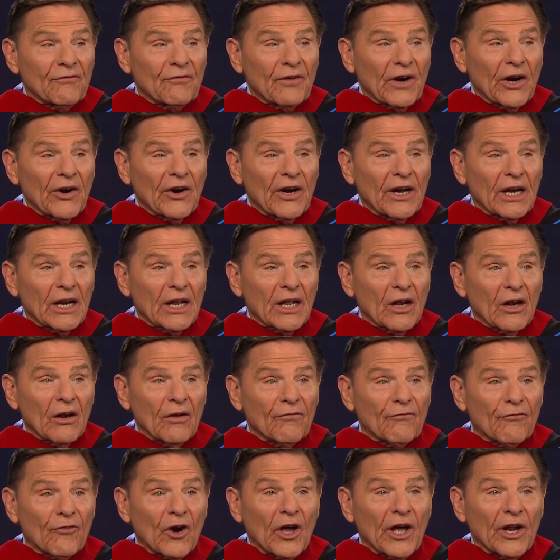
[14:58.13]
very little
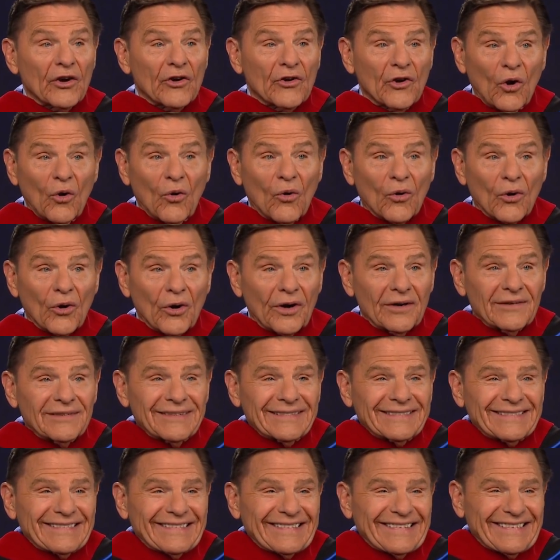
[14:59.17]
front door
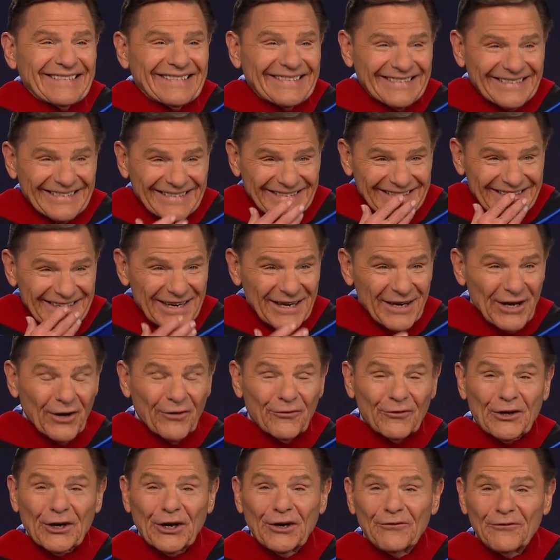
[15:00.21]

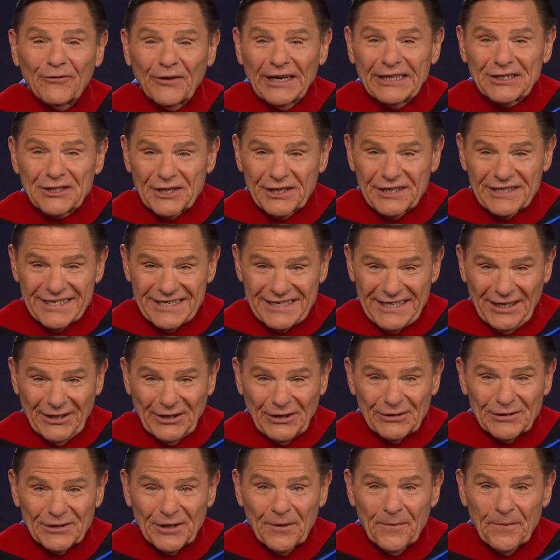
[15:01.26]
of convention
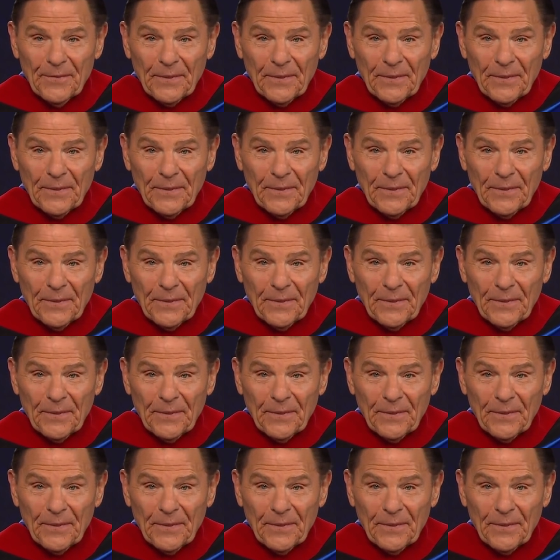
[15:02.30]
centers